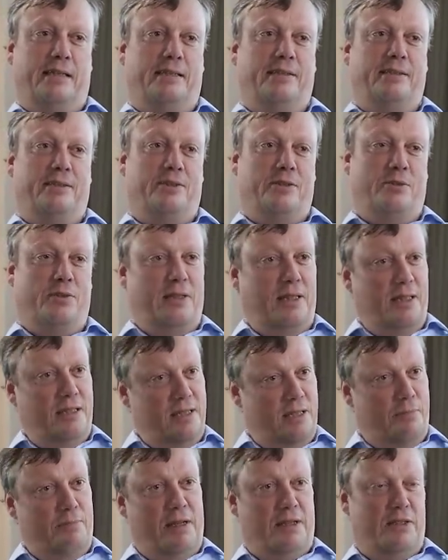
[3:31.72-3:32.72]
So it
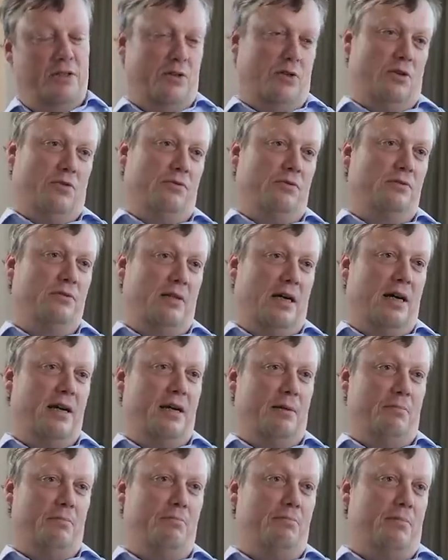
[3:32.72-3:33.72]
is a mixture I
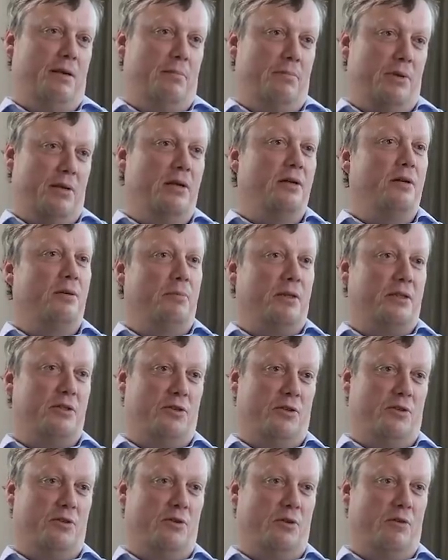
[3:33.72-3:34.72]
am maybe a
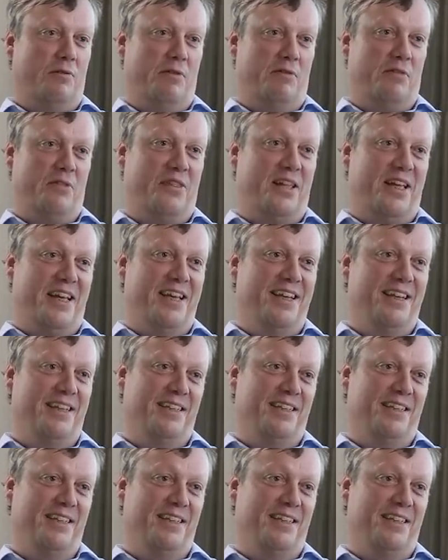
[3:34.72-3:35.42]
mixture of everything.